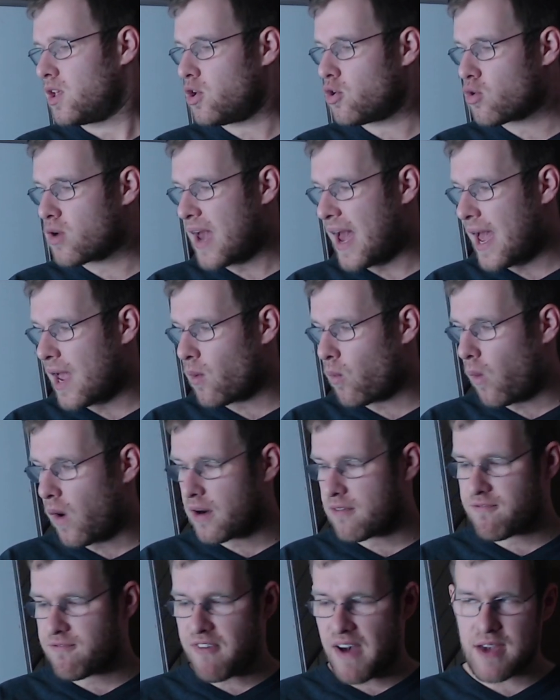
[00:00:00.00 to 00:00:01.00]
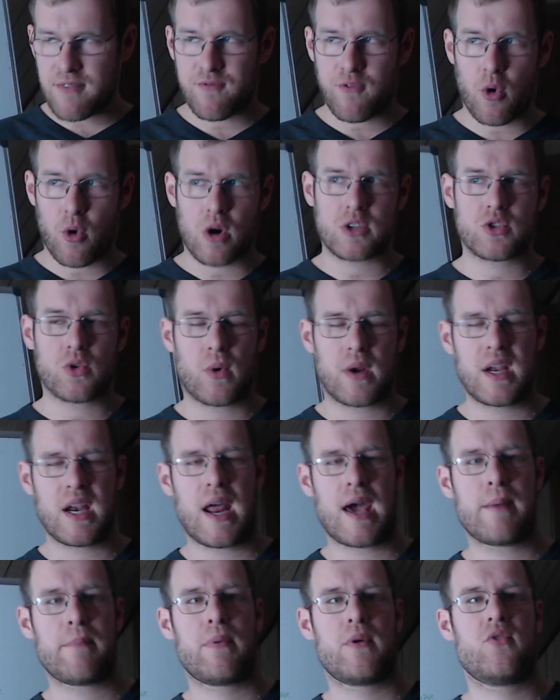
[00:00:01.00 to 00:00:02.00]
Yukai, one, five, four,
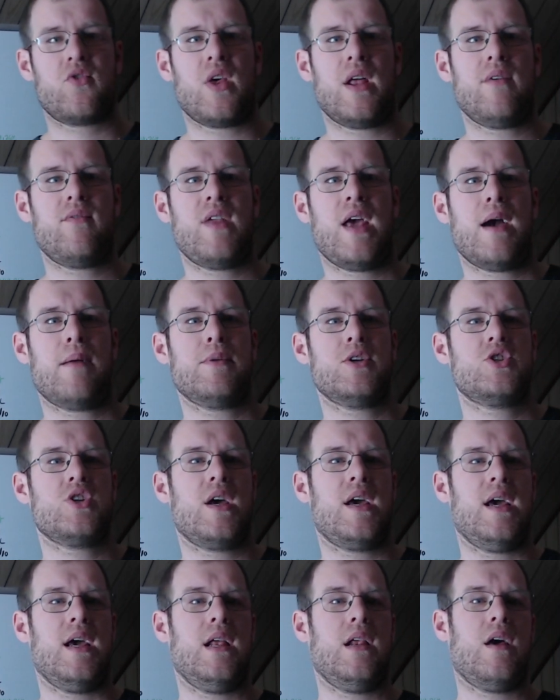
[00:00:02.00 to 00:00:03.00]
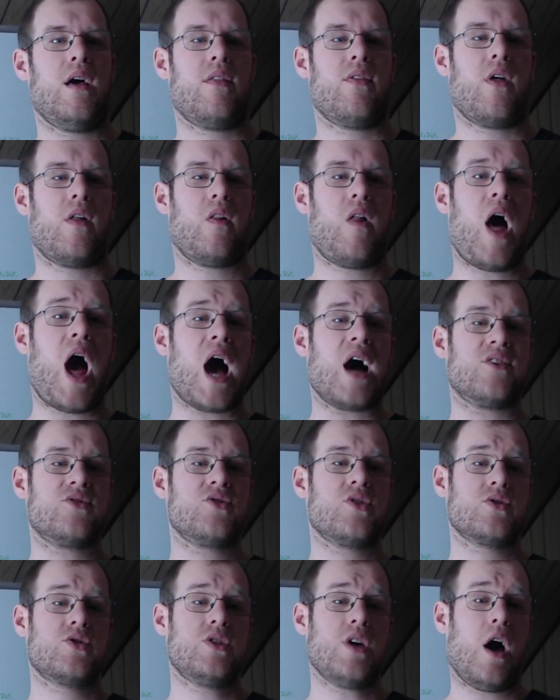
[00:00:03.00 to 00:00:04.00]
twenty-nine percent of damage in the
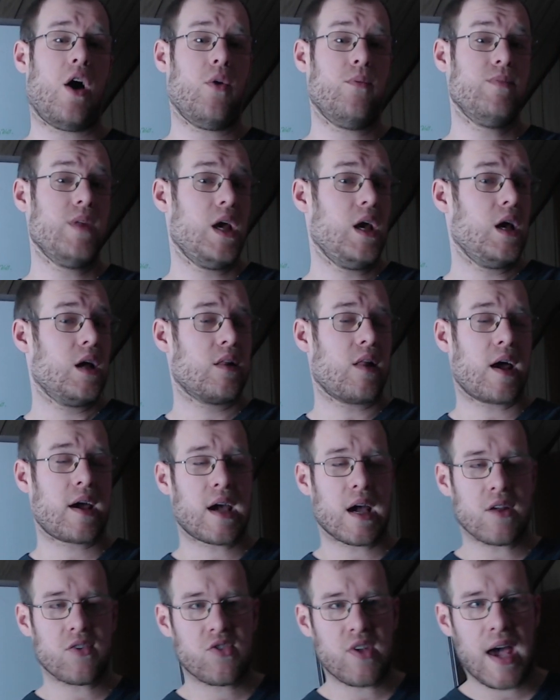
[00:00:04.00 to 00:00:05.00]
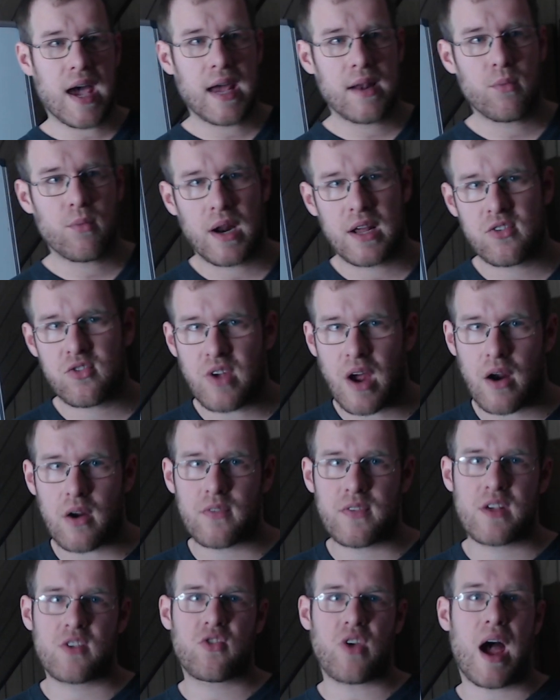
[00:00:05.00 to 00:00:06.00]
loss. So, like I said when I
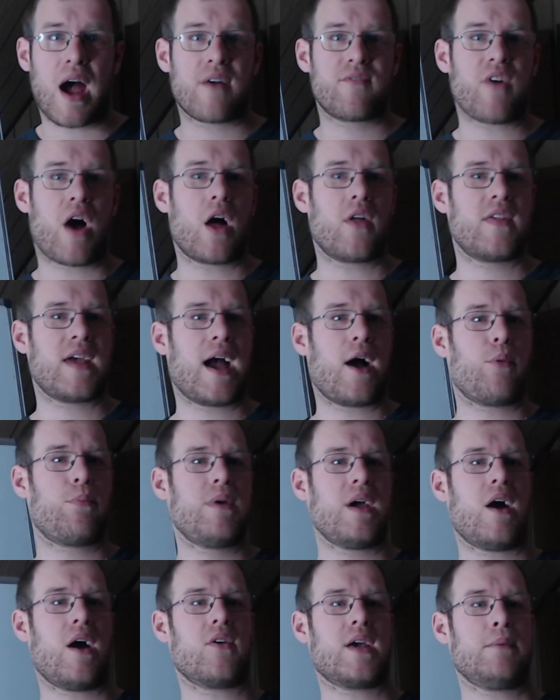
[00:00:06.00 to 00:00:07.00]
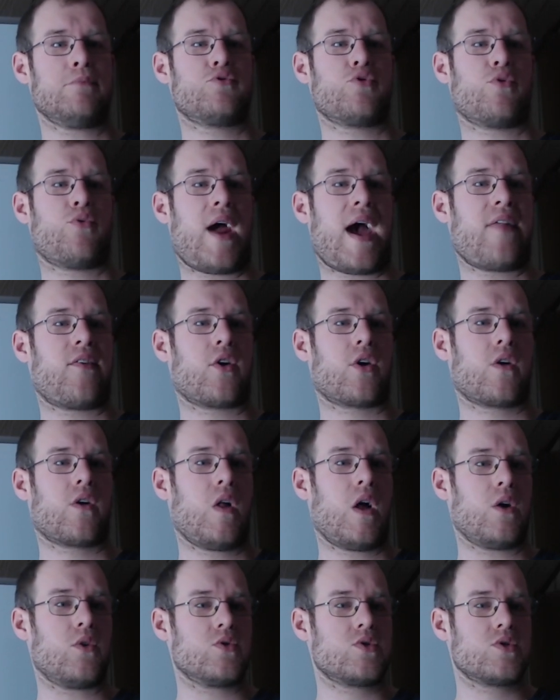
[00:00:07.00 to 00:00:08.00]
started this off, all the L P L games were rather
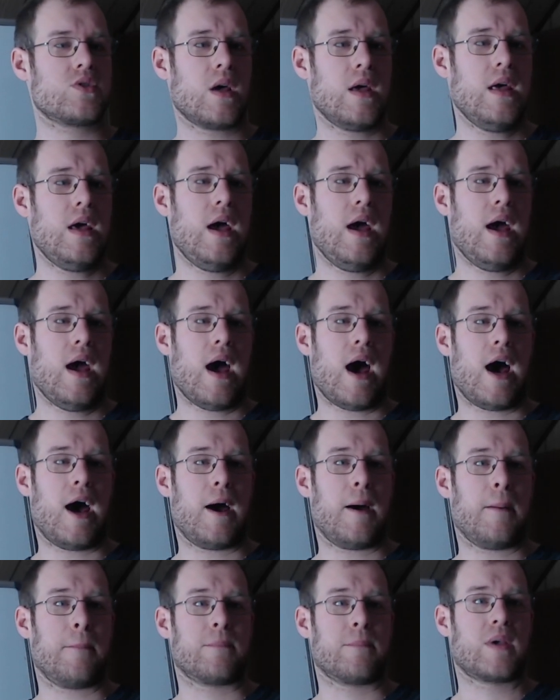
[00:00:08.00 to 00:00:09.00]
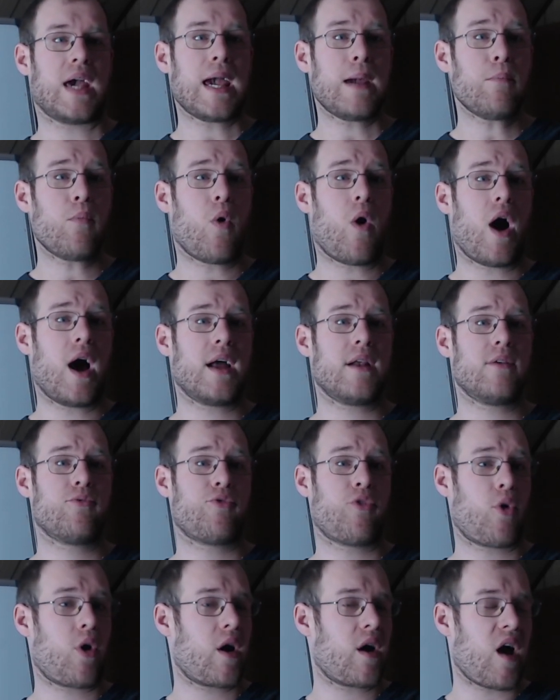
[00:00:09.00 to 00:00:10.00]
close. Um, game one
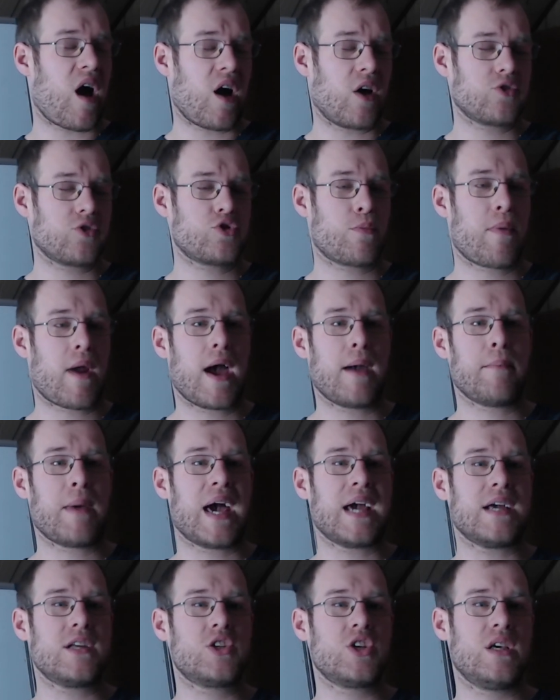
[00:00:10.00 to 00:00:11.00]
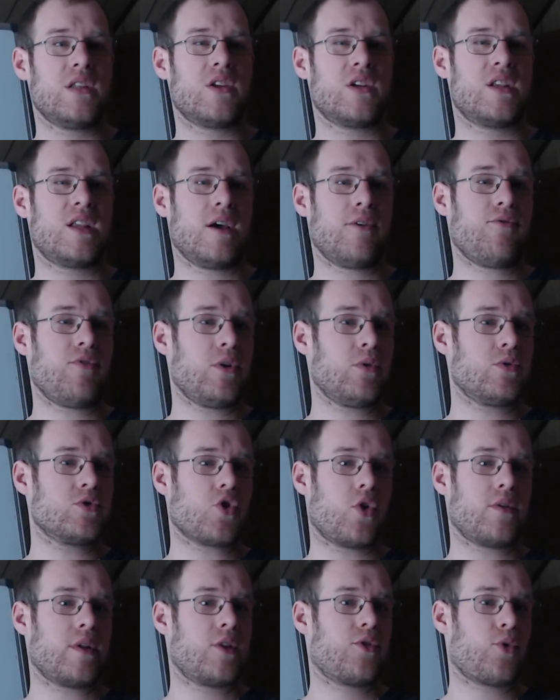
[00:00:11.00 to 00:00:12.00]
for Ultra Prime I G, the Diffie
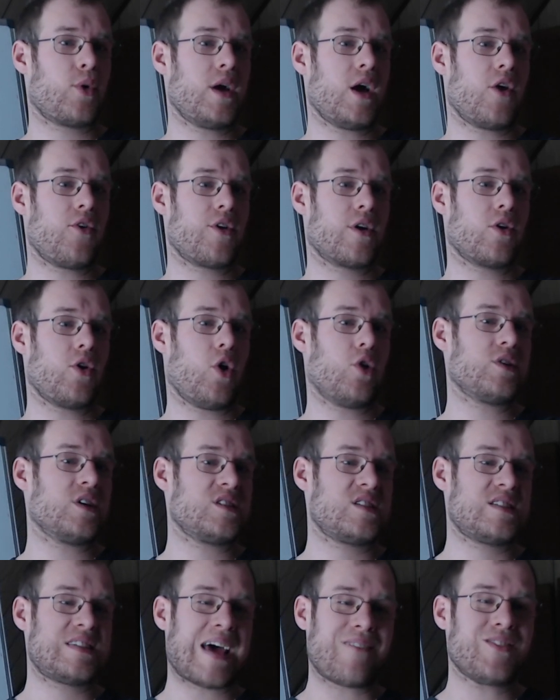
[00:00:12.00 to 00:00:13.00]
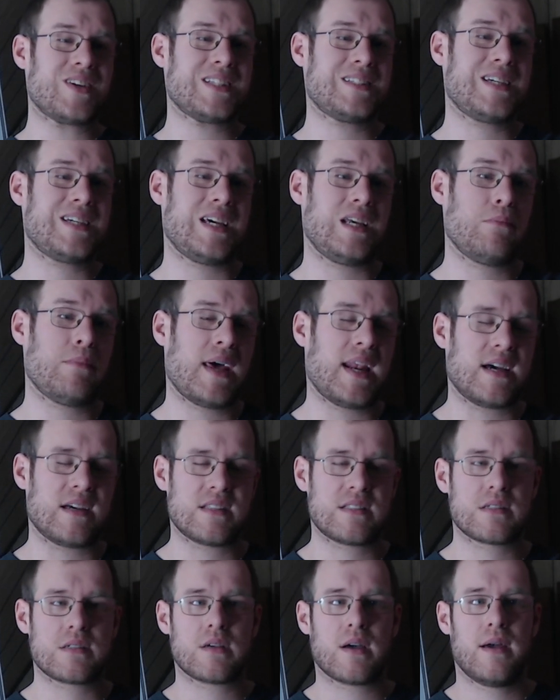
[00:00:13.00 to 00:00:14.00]
was only three hundred gold at seventeen
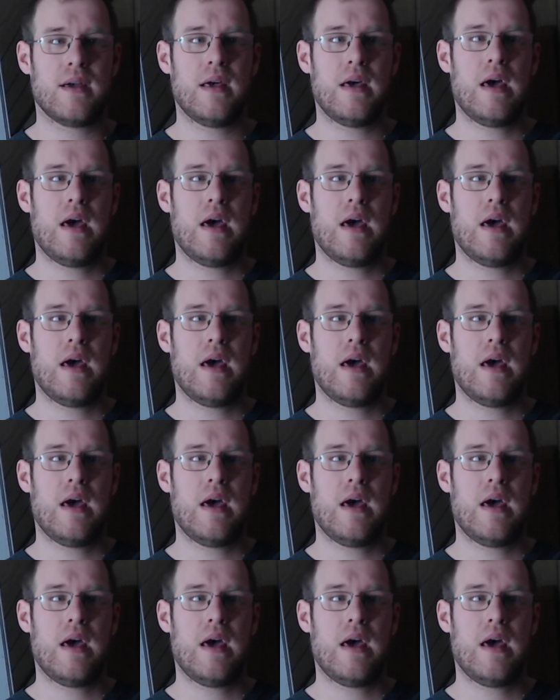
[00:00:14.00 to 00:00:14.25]
minutes.